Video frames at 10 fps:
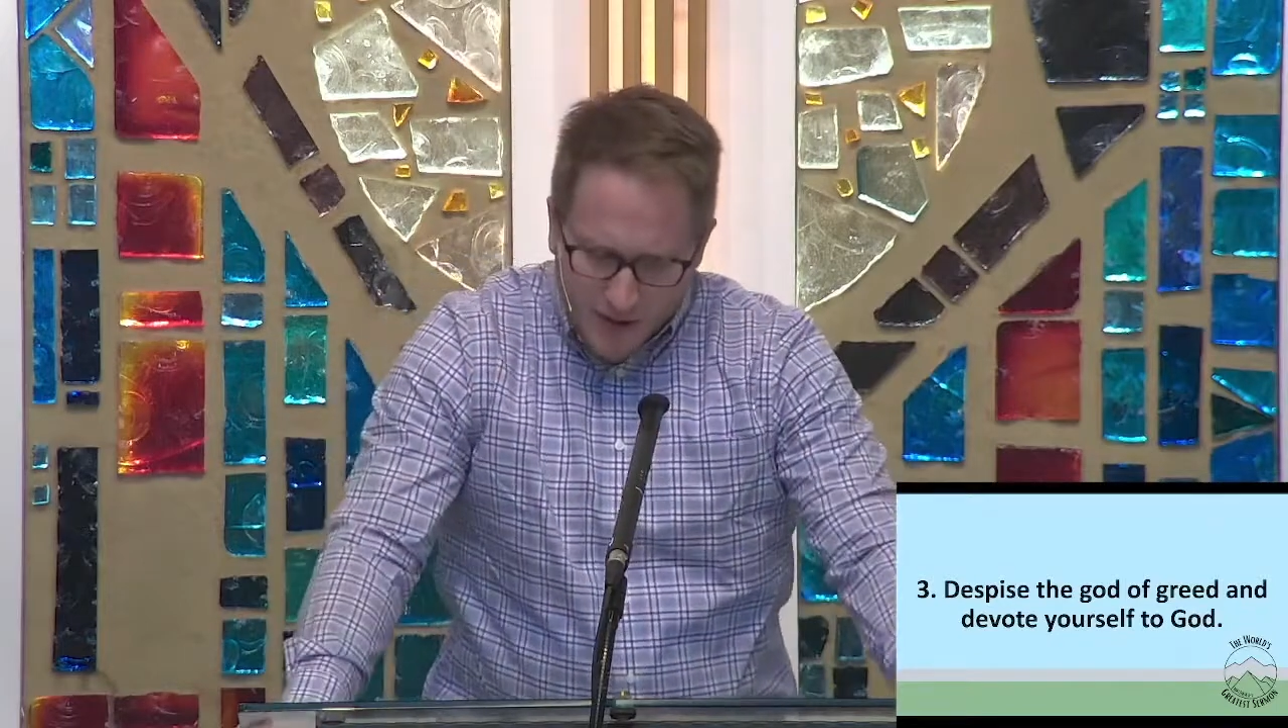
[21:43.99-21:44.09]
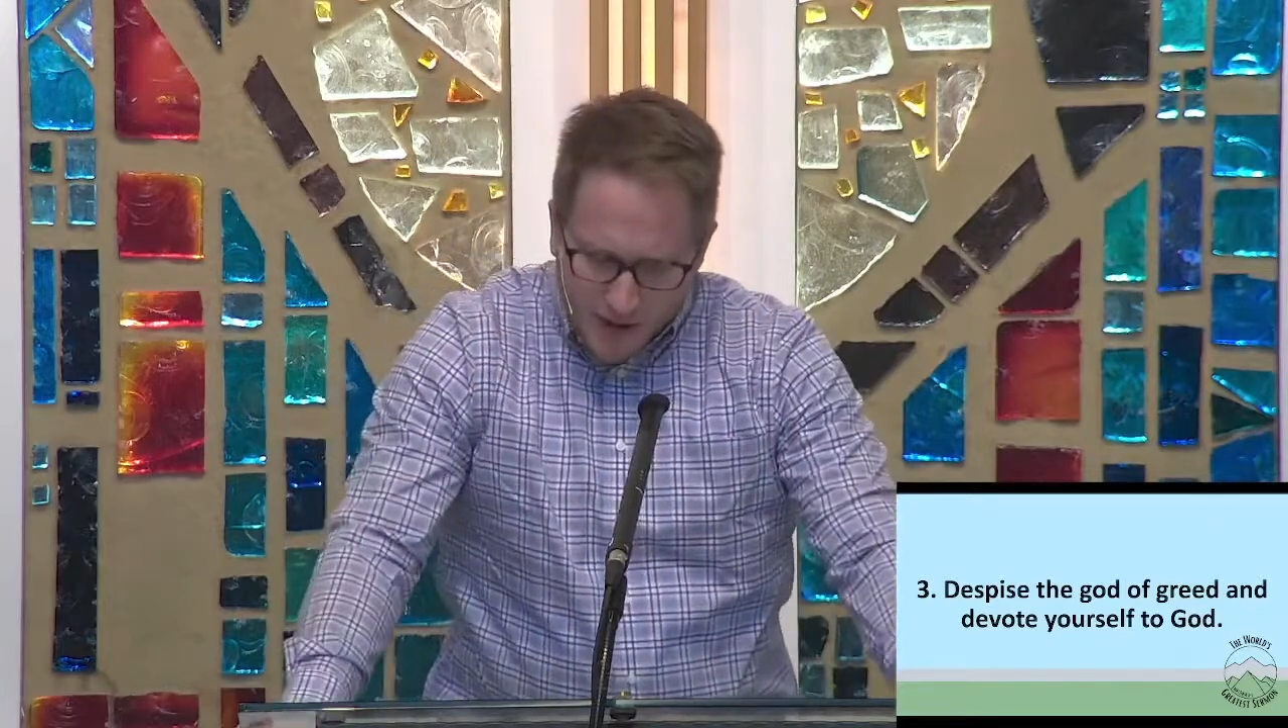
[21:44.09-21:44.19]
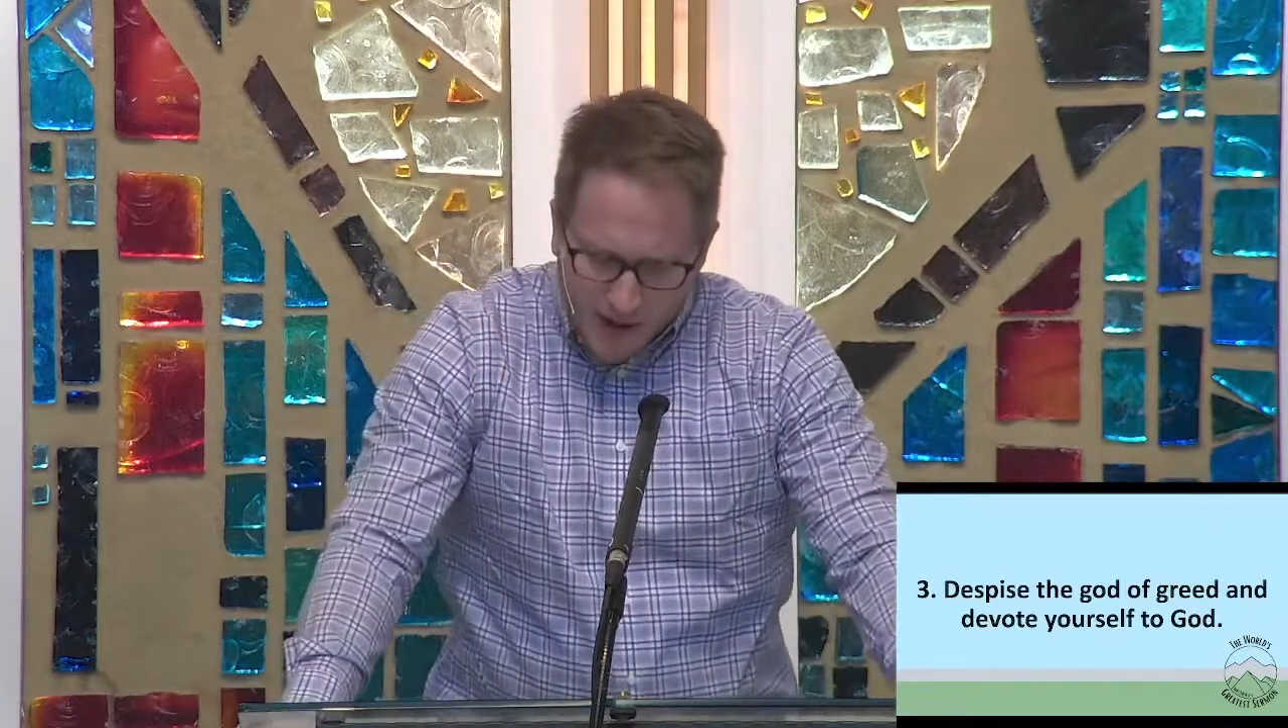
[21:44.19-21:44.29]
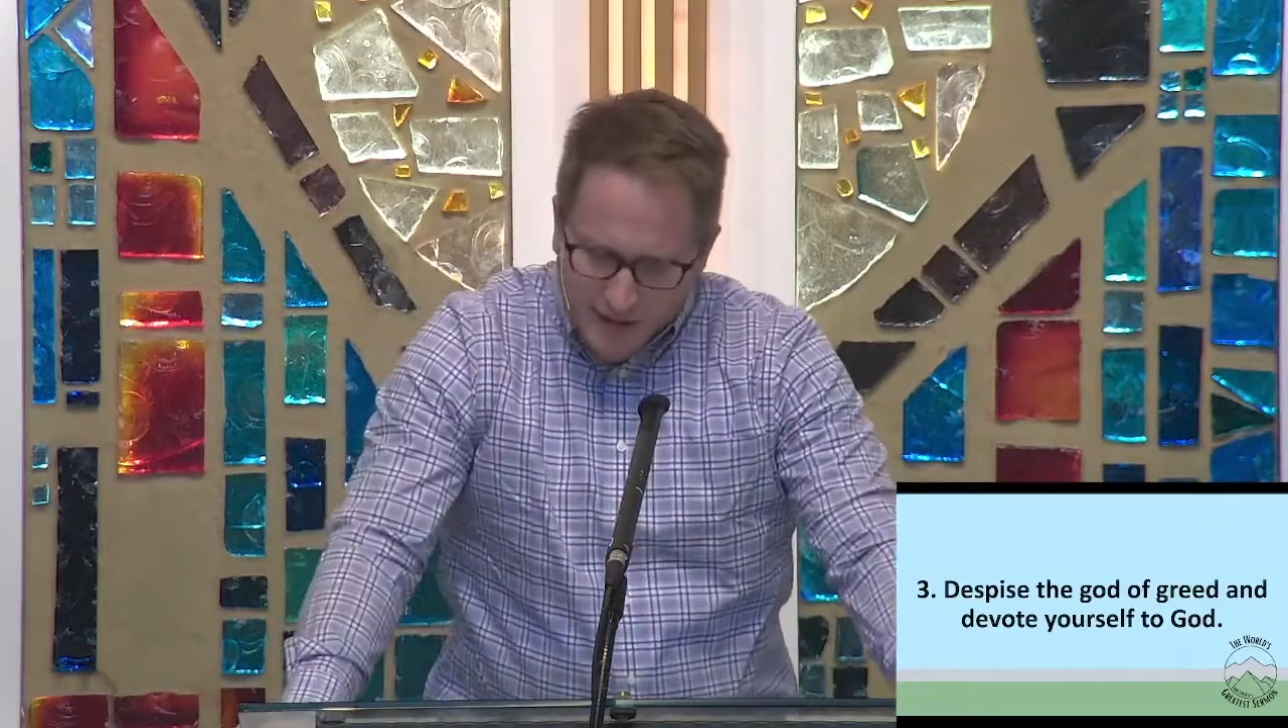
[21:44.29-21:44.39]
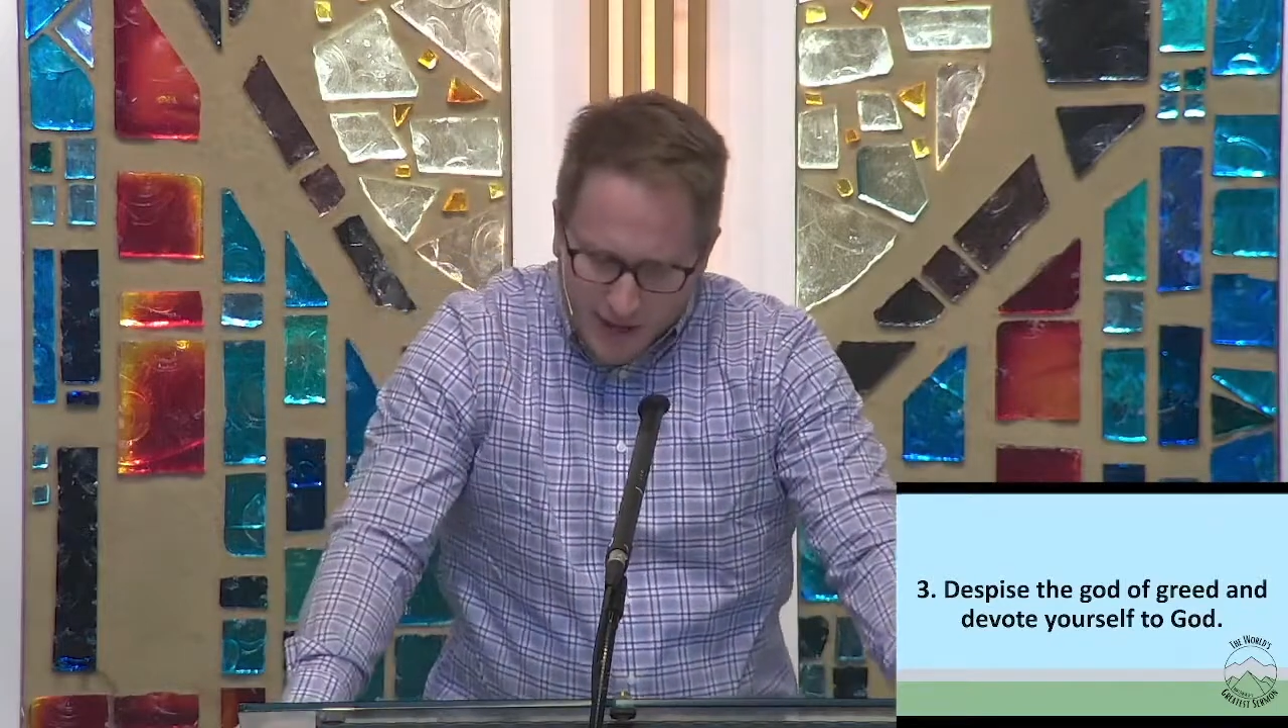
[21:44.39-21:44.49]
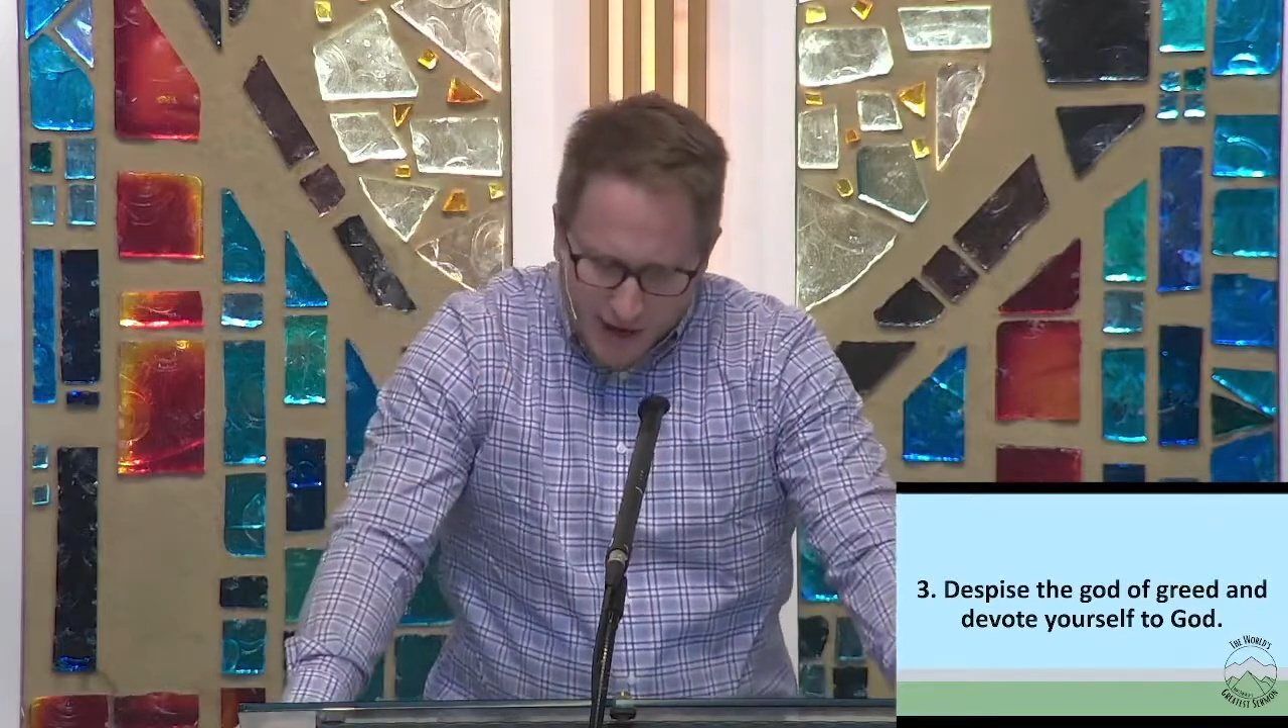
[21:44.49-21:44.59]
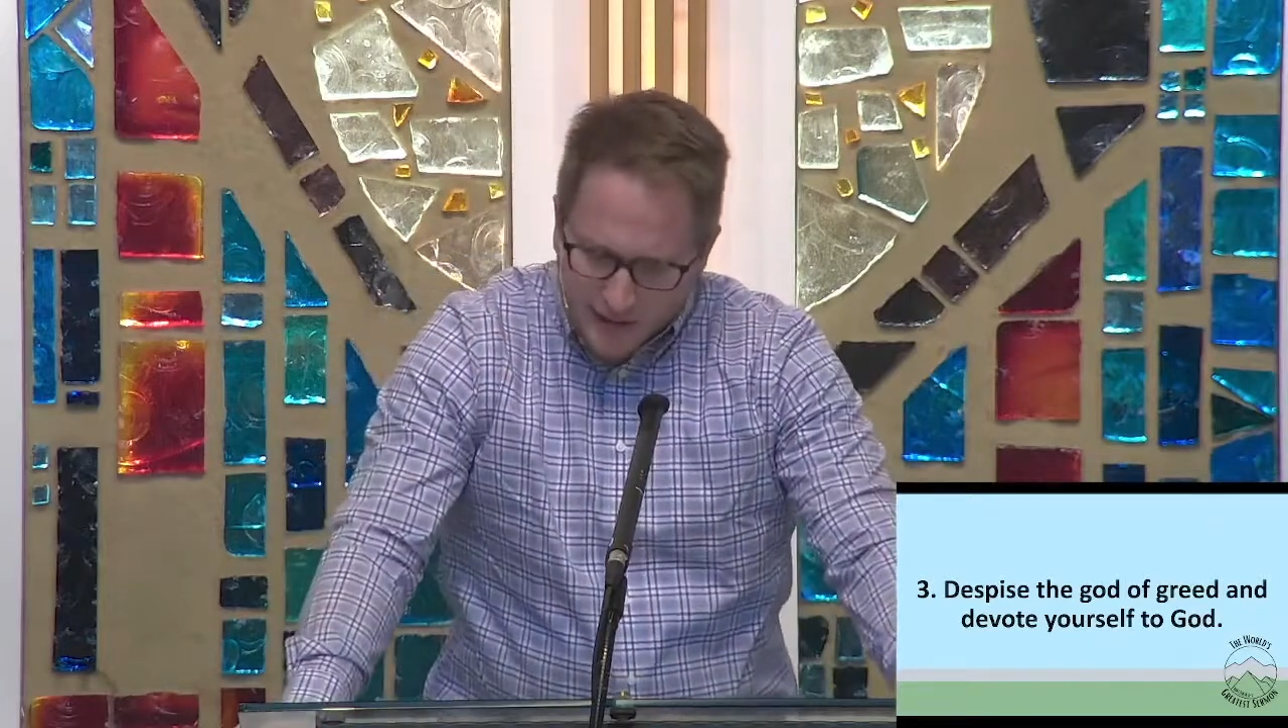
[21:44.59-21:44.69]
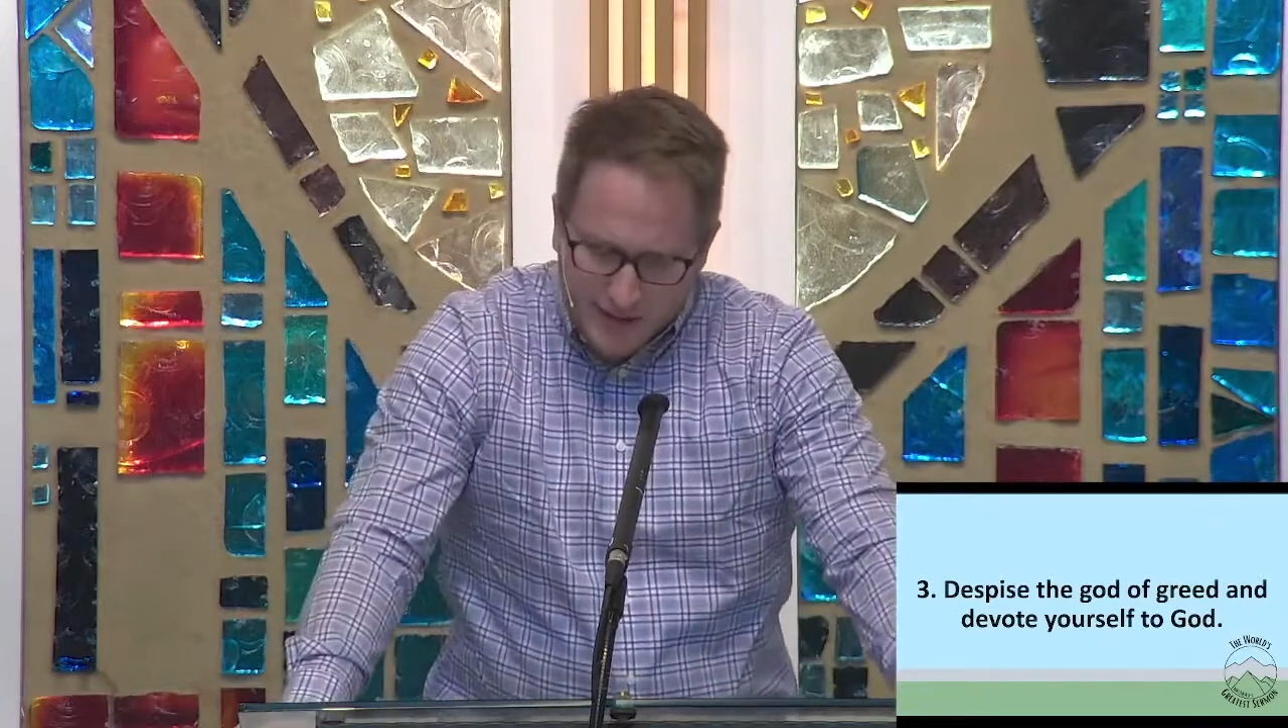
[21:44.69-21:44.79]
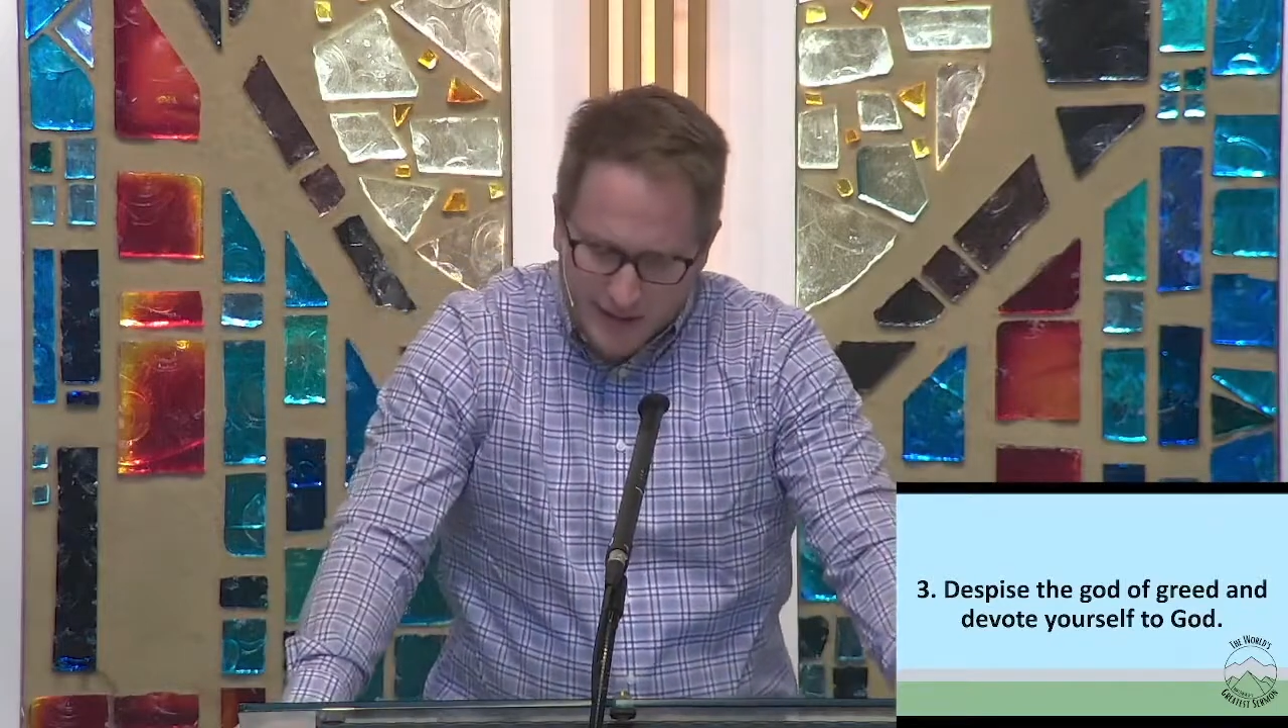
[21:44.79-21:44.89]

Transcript: entirely